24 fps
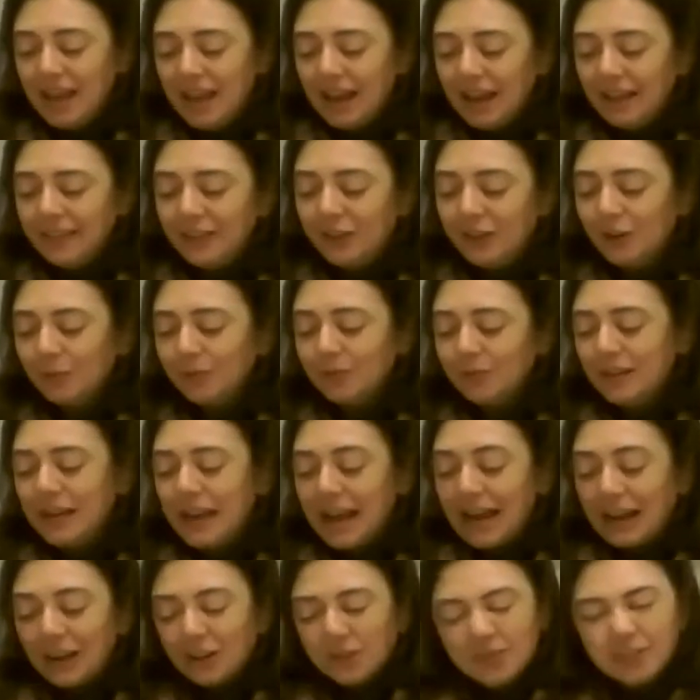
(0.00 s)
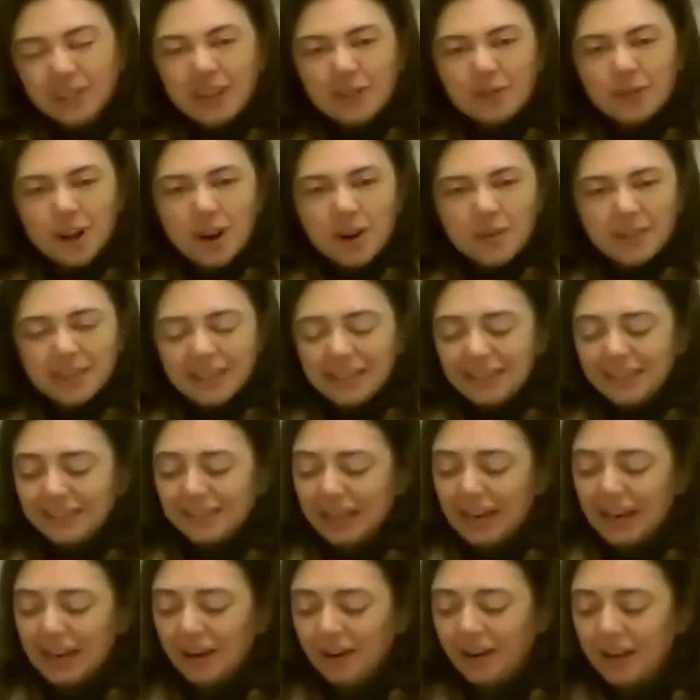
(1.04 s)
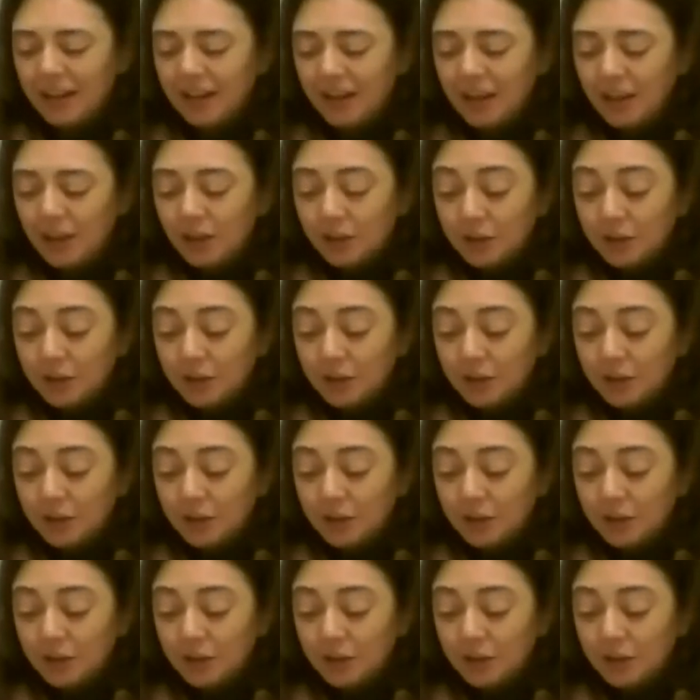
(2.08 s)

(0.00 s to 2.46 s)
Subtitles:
And they don't naturally grow in this area.